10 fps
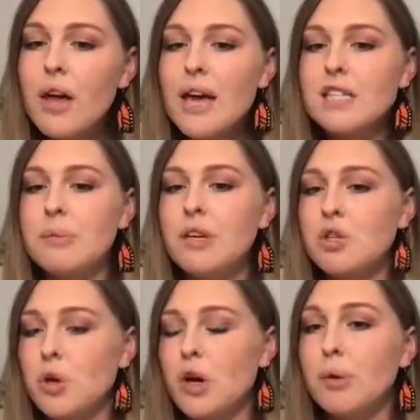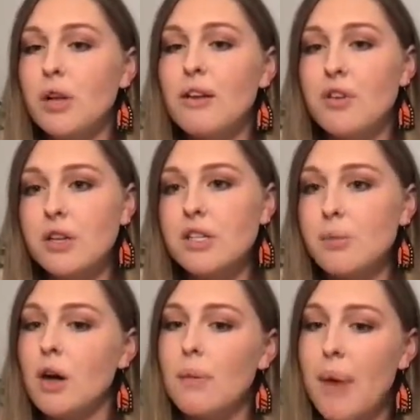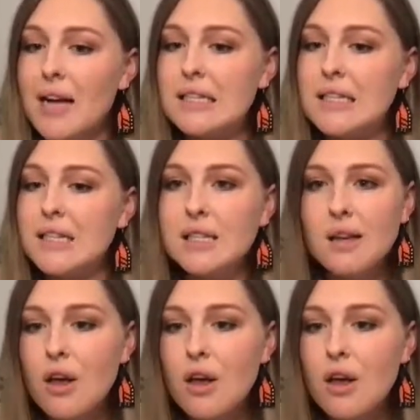and to be enjoyable in very small capacities.